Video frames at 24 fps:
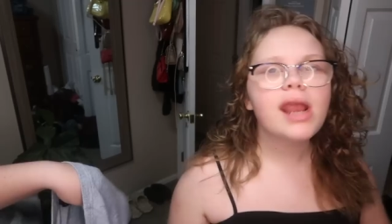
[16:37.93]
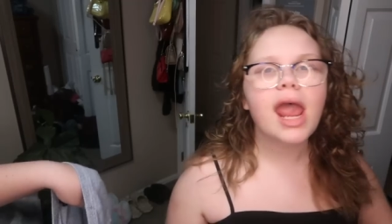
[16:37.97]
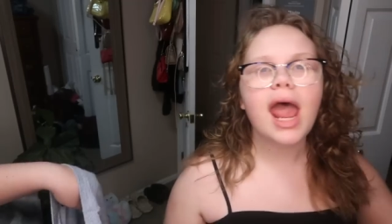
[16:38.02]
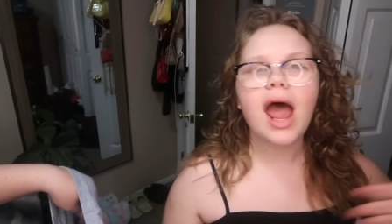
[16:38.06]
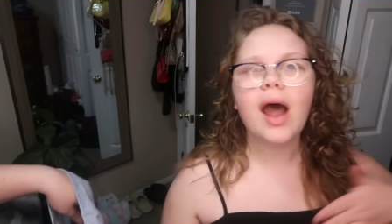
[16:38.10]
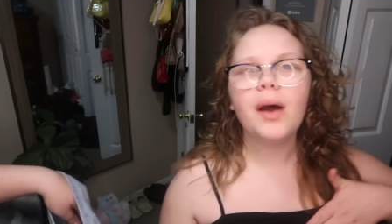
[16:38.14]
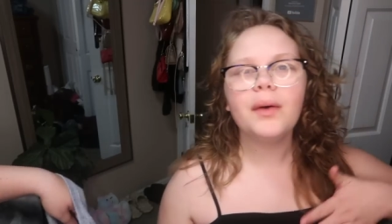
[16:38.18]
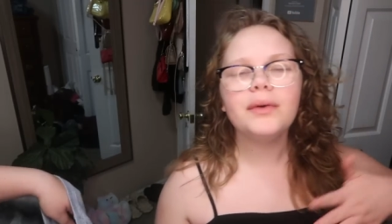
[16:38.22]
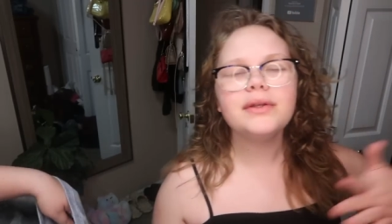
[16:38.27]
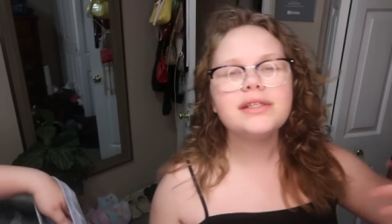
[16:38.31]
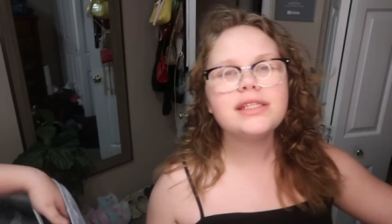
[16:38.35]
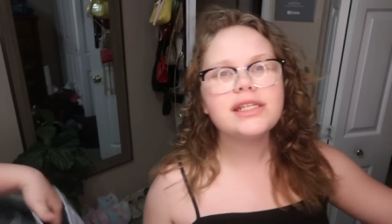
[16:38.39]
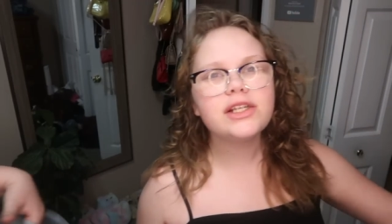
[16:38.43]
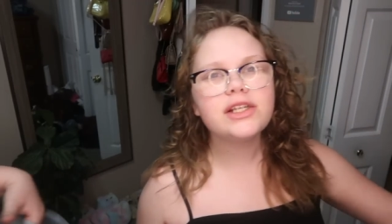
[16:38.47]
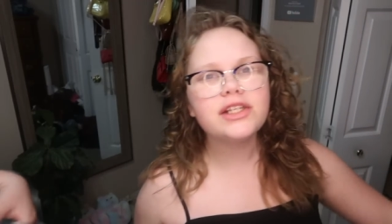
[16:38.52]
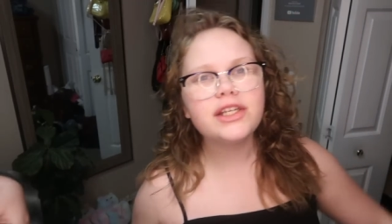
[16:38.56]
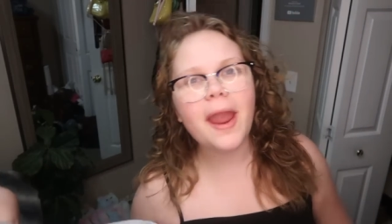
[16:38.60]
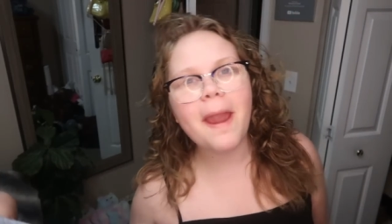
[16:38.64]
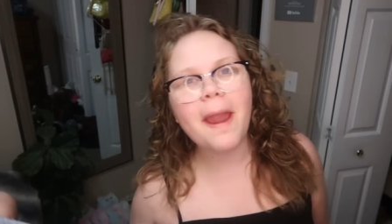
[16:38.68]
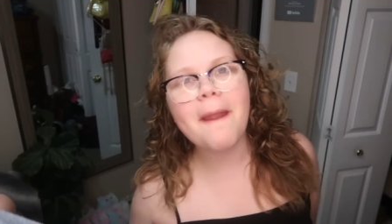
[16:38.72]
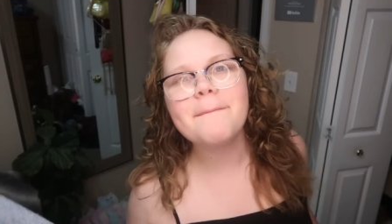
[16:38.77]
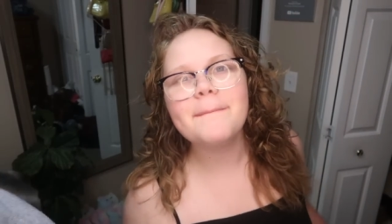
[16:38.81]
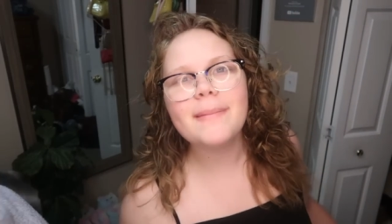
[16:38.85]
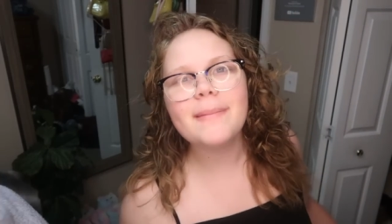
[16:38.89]
How has your
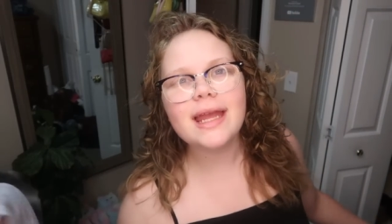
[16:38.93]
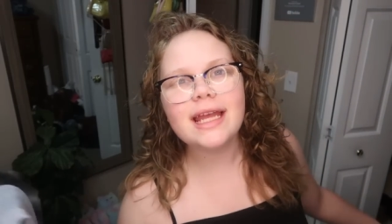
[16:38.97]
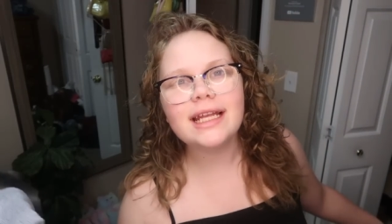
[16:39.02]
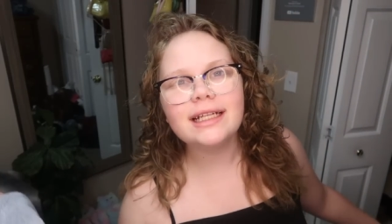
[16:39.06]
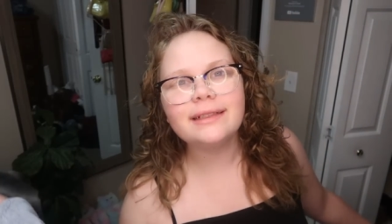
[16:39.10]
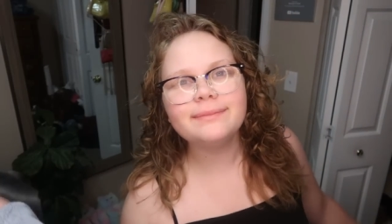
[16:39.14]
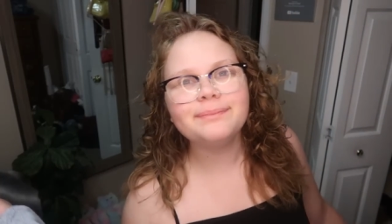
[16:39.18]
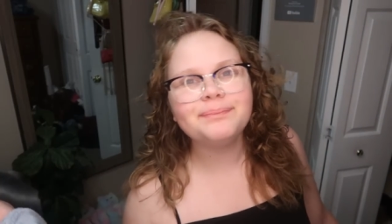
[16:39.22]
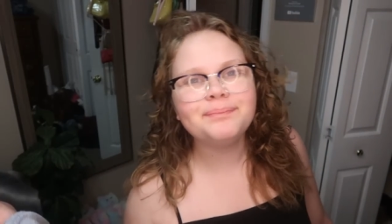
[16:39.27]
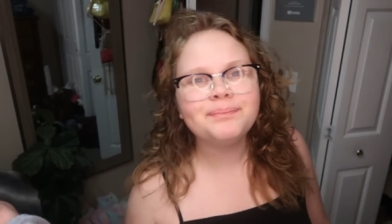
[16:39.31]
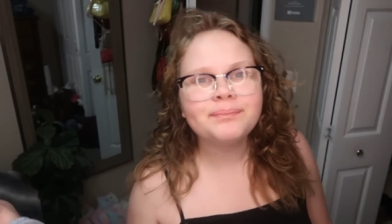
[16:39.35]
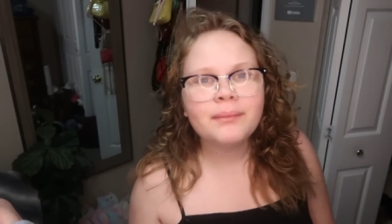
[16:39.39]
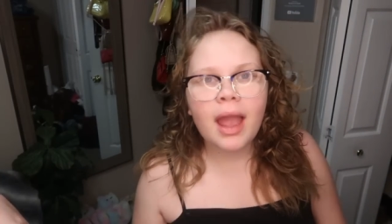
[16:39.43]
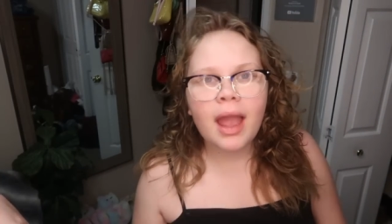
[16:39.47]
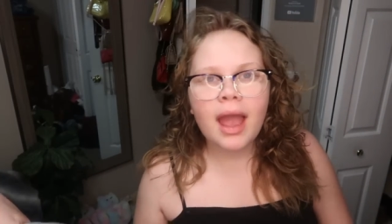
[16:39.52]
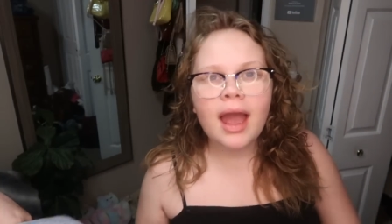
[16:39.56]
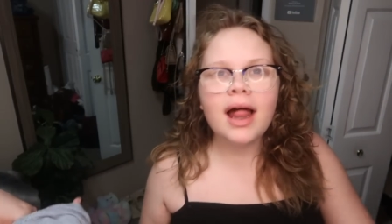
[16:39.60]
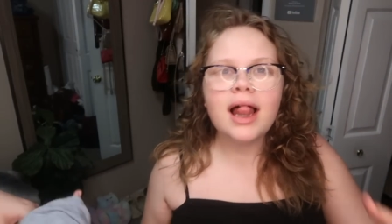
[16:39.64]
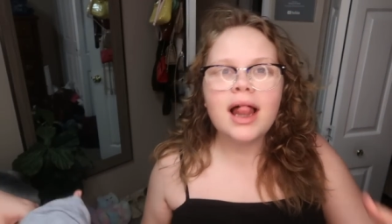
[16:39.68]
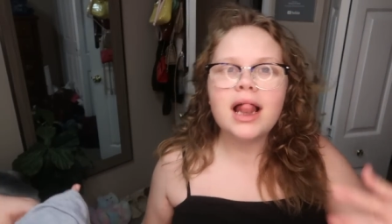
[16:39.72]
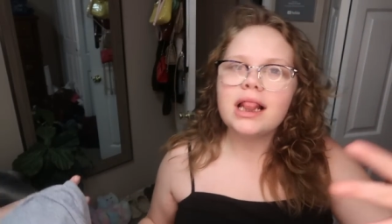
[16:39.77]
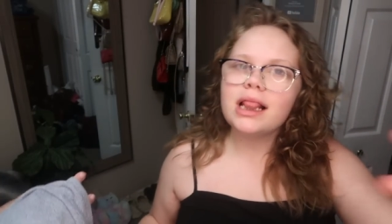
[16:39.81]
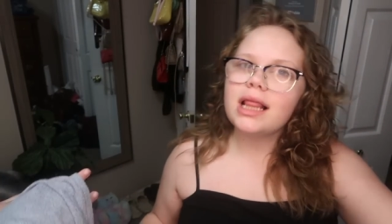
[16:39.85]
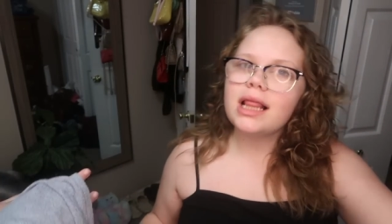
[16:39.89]
day been?
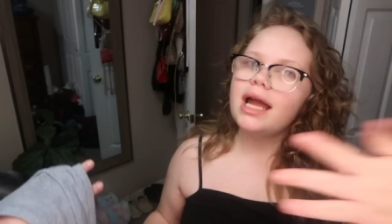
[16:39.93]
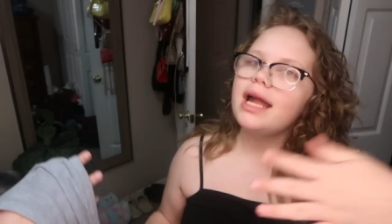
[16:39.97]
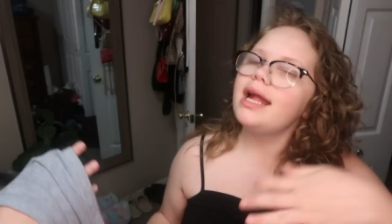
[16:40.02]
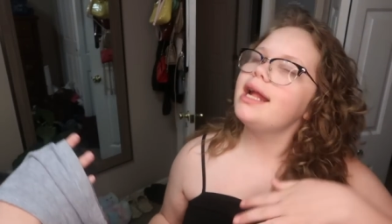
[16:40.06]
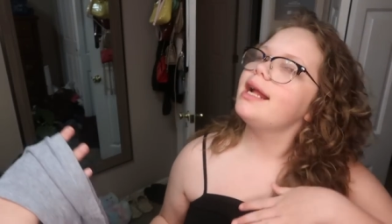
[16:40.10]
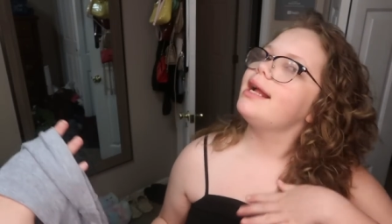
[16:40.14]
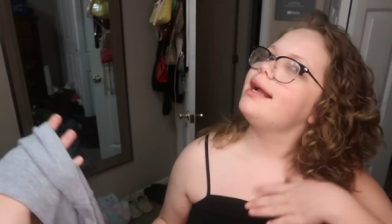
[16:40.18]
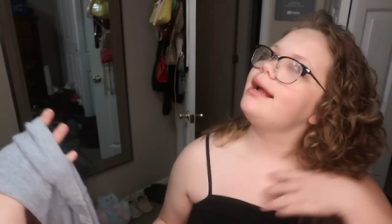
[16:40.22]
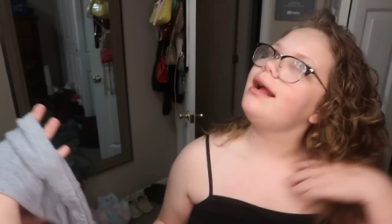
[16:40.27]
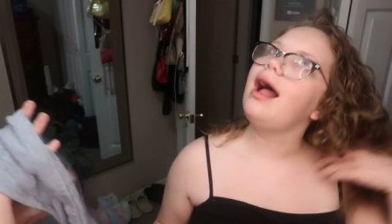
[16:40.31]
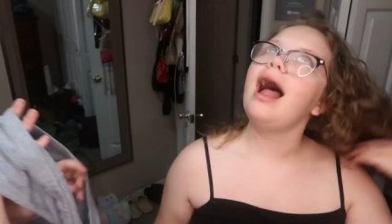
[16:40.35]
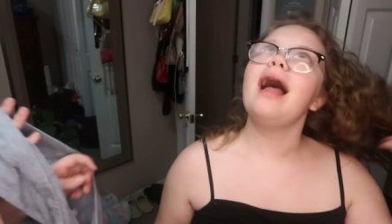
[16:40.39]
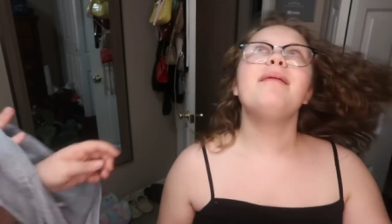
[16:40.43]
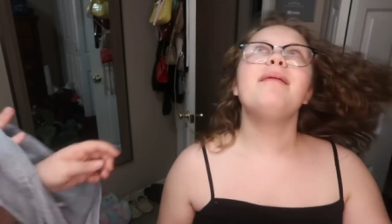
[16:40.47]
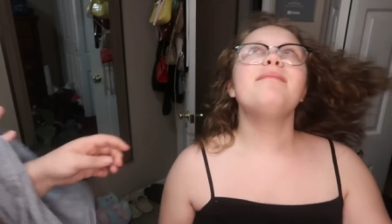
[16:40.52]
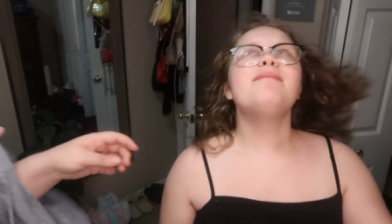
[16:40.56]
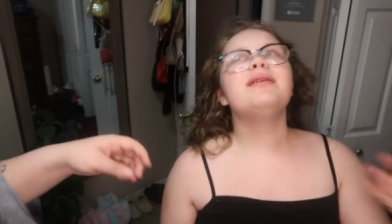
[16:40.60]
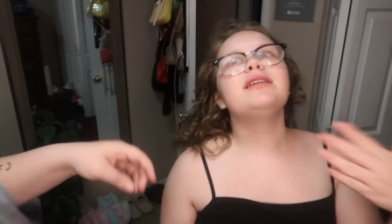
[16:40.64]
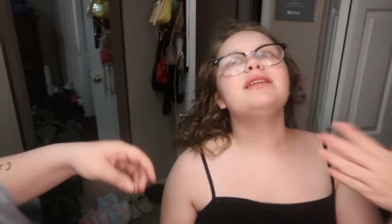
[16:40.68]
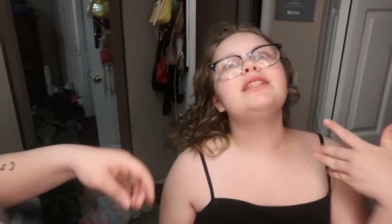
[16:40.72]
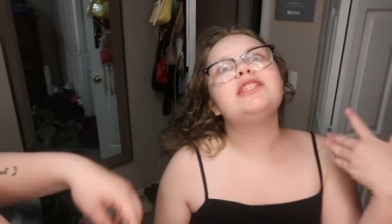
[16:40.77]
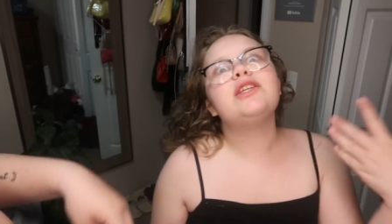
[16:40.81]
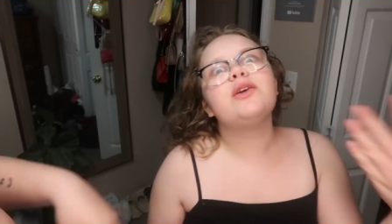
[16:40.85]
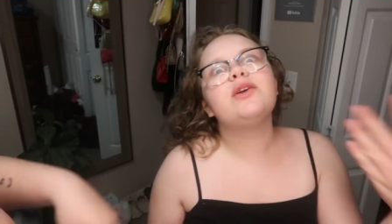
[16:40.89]
Like, I
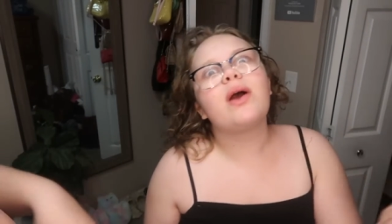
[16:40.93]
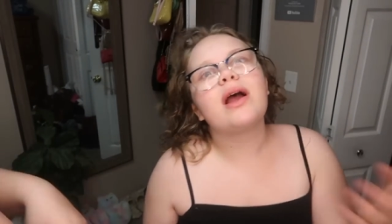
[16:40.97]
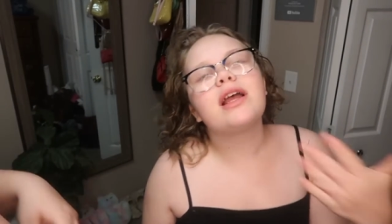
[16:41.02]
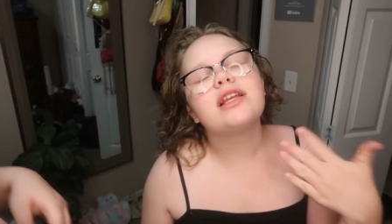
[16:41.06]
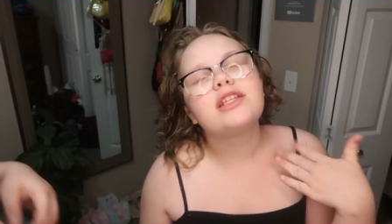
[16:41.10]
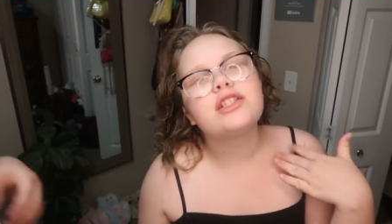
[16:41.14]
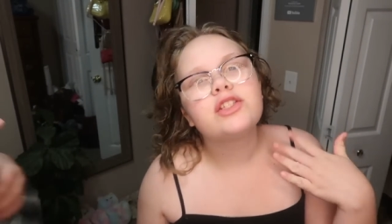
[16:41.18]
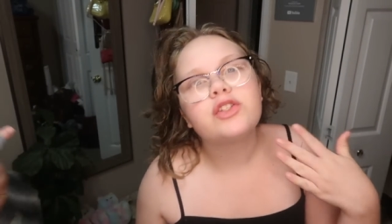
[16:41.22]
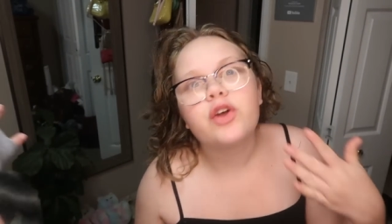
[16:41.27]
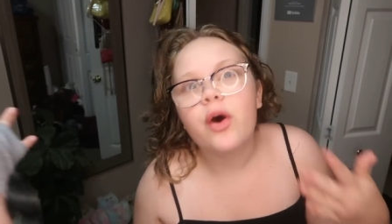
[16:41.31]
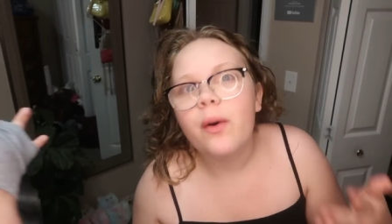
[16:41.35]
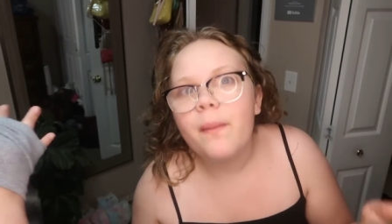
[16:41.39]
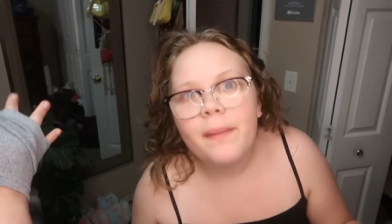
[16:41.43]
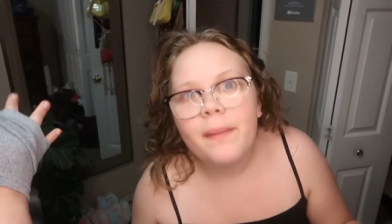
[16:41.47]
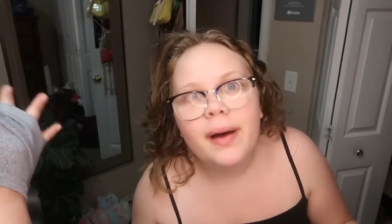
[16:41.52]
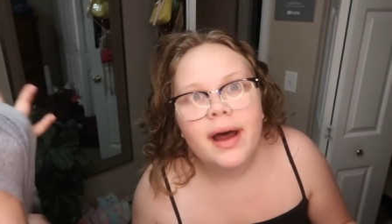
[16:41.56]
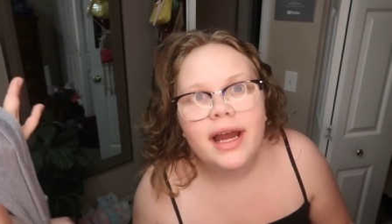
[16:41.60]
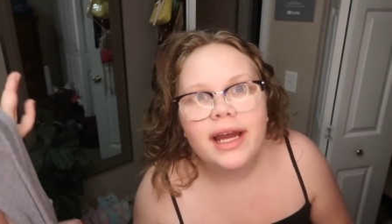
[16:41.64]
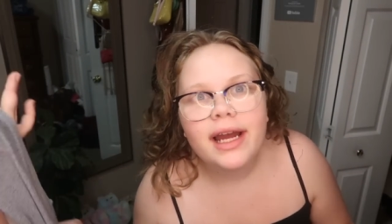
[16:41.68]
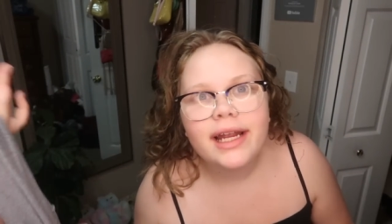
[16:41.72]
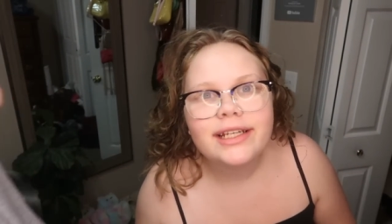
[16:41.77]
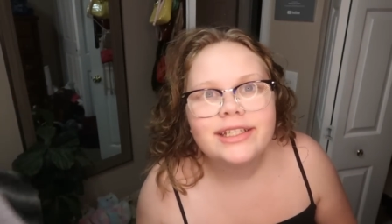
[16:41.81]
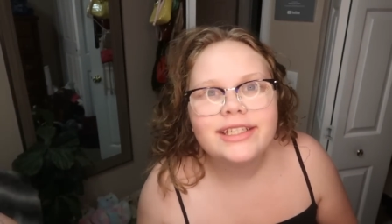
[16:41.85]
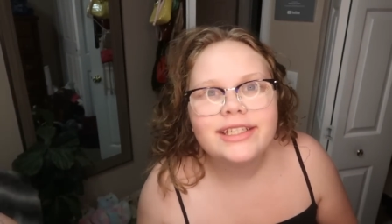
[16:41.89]
missed you guys so
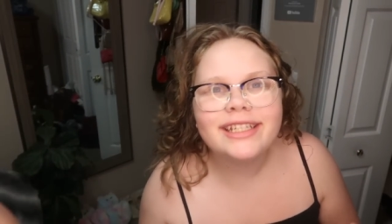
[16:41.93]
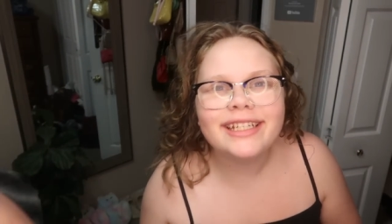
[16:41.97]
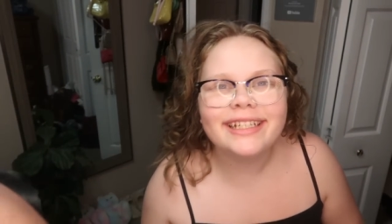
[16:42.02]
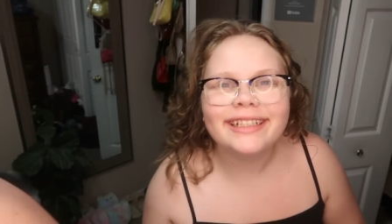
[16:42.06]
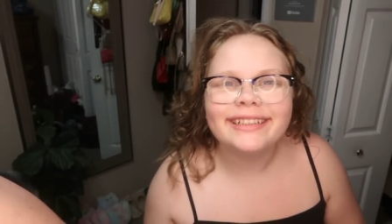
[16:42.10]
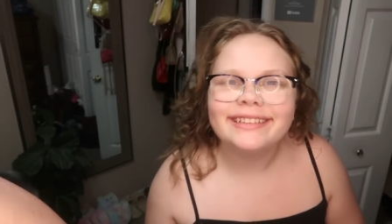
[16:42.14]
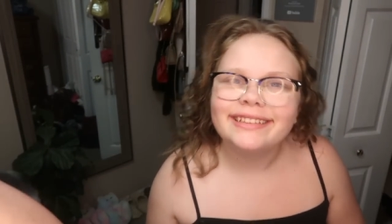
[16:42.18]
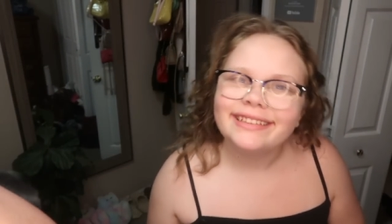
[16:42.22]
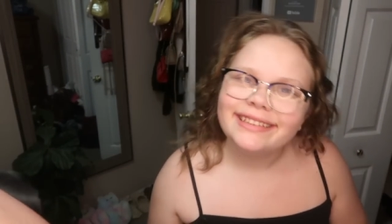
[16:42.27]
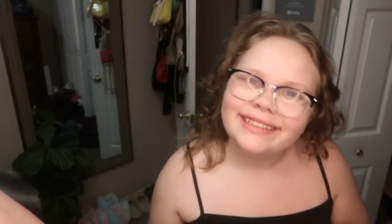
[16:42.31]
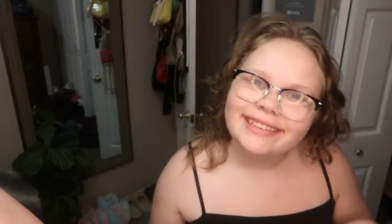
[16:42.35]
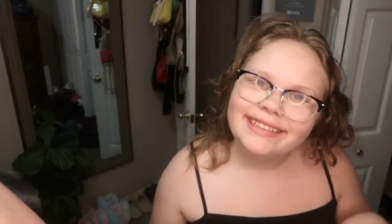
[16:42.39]
much.